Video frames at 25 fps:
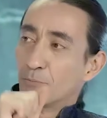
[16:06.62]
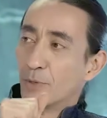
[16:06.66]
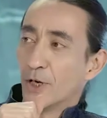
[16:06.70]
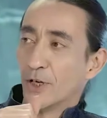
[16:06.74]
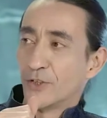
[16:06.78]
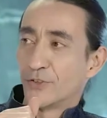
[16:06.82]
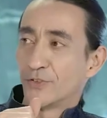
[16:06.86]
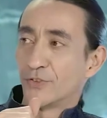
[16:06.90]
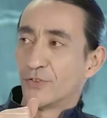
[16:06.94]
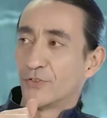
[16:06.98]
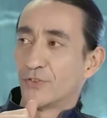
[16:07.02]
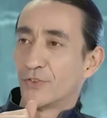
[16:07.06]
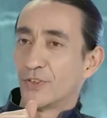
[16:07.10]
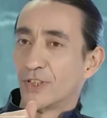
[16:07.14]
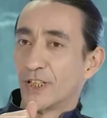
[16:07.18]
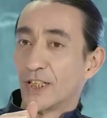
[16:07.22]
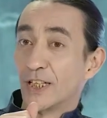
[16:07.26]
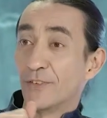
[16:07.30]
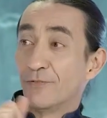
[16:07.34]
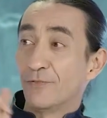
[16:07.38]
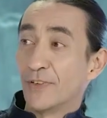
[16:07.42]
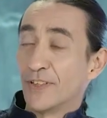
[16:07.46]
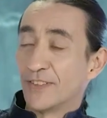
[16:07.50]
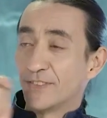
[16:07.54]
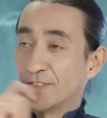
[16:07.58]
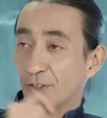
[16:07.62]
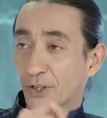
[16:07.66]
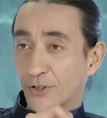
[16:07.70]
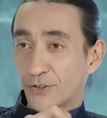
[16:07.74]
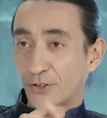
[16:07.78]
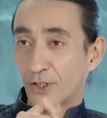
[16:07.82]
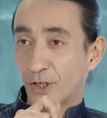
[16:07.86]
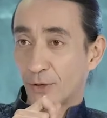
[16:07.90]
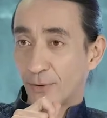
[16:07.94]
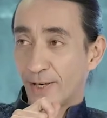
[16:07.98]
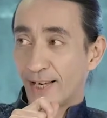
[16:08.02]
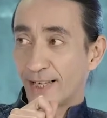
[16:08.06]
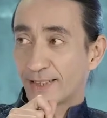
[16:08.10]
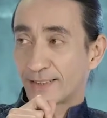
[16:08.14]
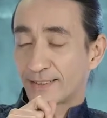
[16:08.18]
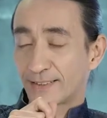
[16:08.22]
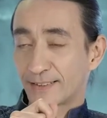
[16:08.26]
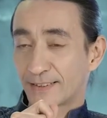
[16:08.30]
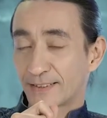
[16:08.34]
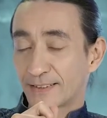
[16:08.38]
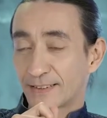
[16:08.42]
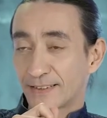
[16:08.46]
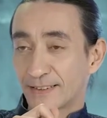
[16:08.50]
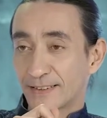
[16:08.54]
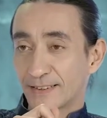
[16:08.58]
but if it's not correct
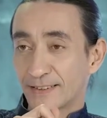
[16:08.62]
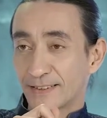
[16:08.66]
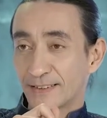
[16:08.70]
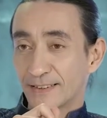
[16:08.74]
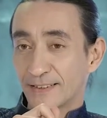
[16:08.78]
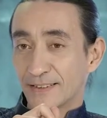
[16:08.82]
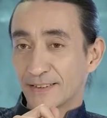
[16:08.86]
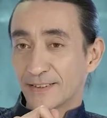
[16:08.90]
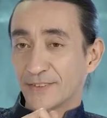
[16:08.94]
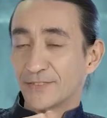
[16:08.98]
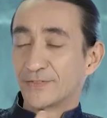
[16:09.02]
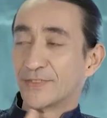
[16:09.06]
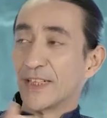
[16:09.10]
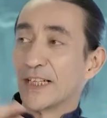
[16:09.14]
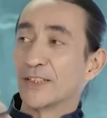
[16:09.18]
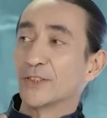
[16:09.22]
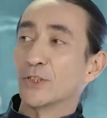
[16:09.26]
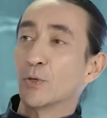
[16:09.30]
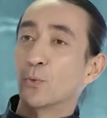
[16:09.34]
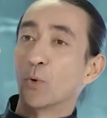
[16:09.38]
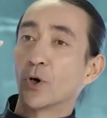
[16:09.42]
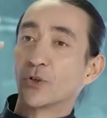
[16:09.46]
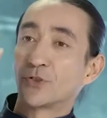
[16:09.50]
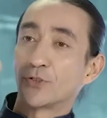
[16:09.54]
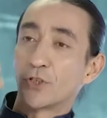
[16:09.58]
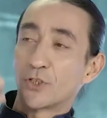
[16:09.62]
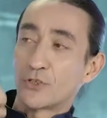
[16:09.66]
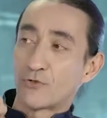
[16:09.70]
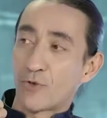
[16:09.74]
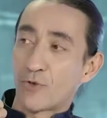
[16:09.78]
then the water